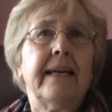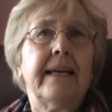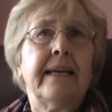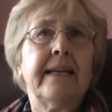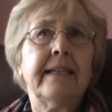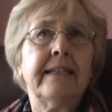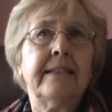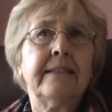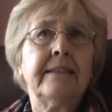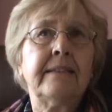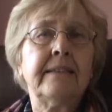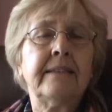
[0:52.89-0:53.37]

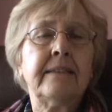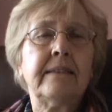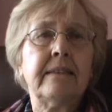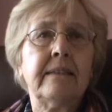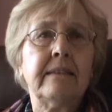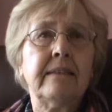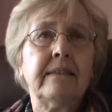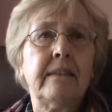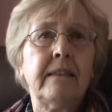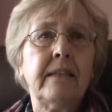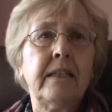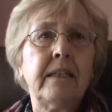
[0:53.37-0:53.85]
And
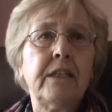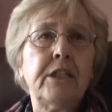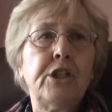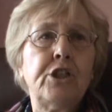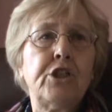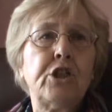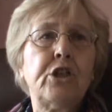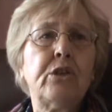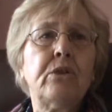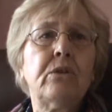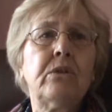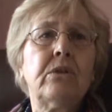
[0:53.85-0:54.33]
they
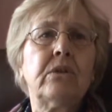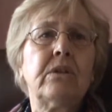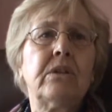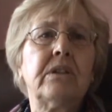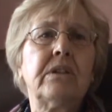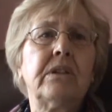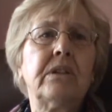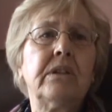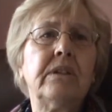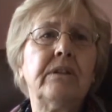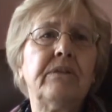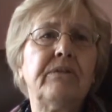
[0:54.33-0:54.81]
took
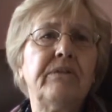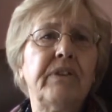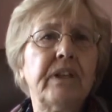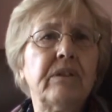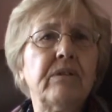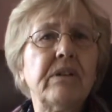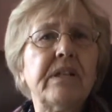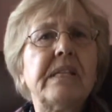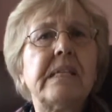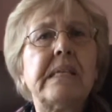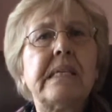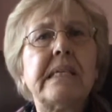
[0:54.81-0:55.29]

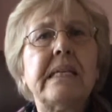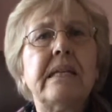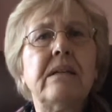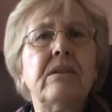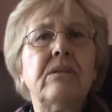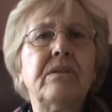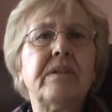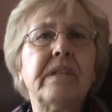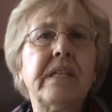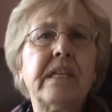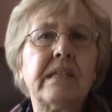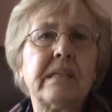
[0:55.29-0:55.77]
very
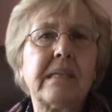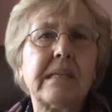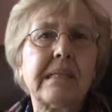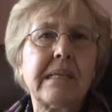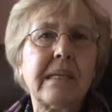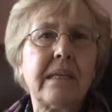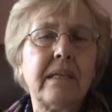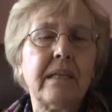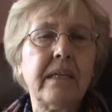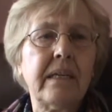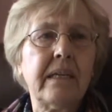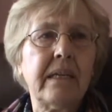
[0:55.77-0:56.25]

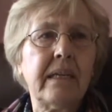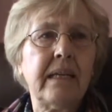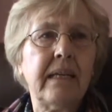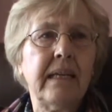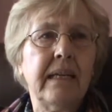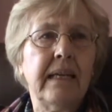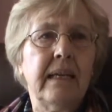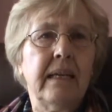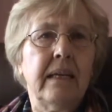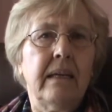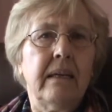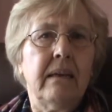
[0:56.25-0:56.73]
seriously
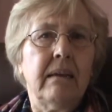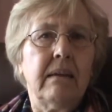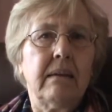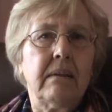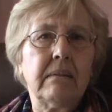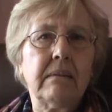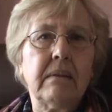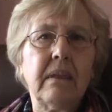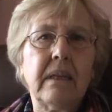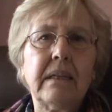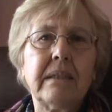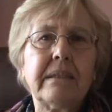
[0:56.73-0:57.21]

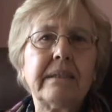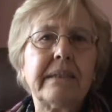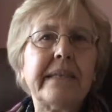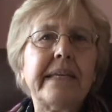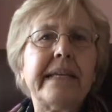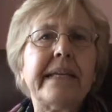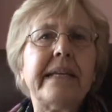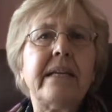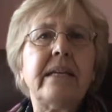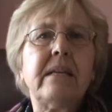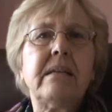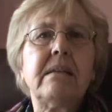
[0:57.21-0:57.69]
that
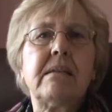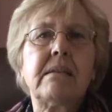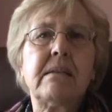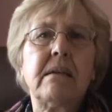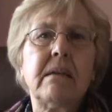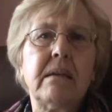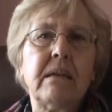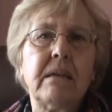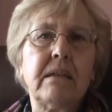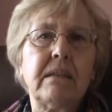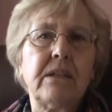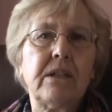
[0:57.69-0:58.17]
he
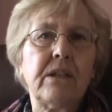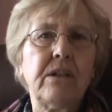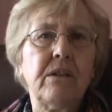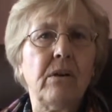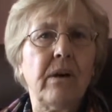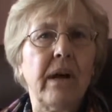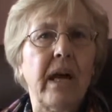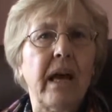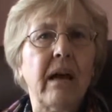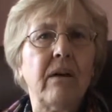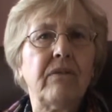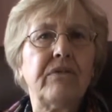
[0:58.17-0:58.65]
said, you
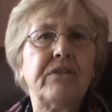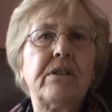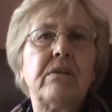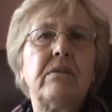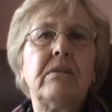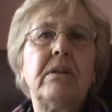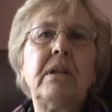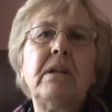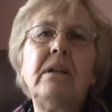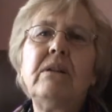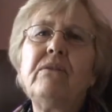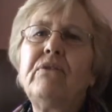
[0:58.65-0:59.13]
have to
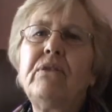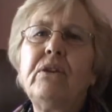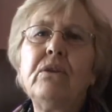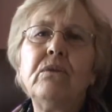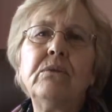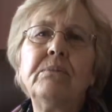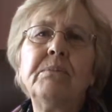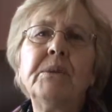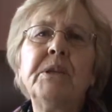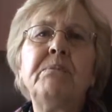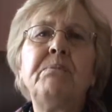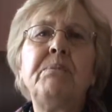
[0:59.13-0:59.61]
leave
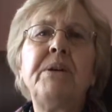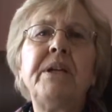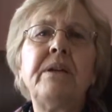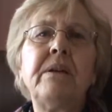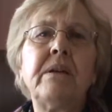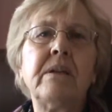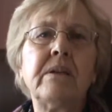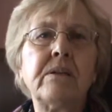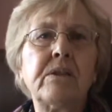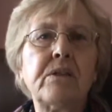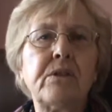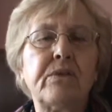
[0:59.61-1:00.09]
human
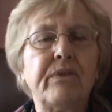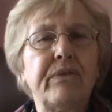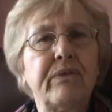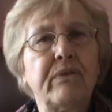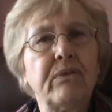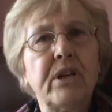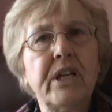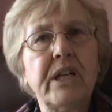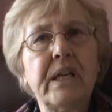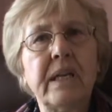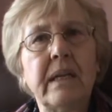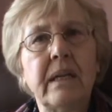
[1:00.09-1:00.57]
beings
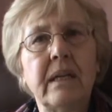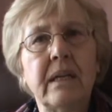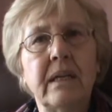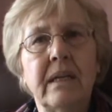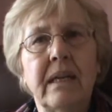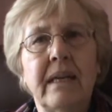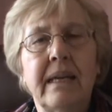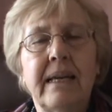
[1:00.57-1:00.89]
free,